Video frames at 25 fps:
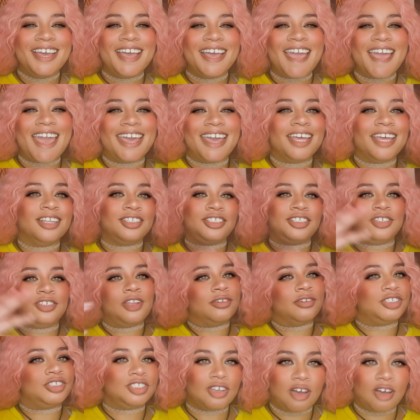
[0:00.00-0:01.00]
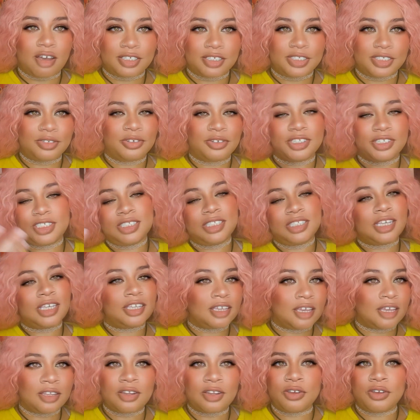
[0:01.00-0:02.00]
and she talks to her. She's like,
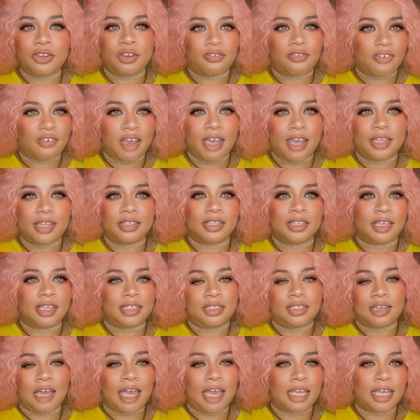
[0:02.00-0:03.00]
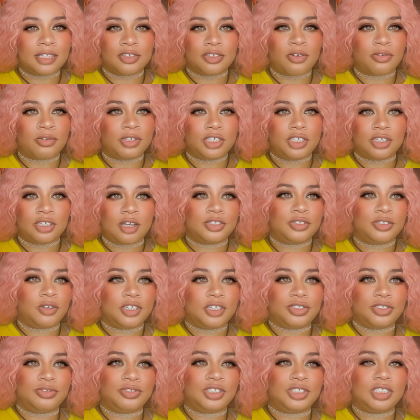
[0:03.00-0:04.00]
yeah, no, you're fine, I can totally talk to her
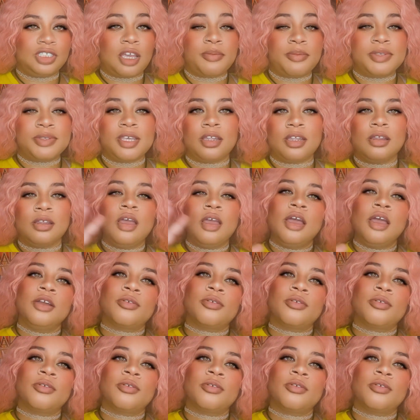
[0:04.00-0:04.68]
as soon as she comes in.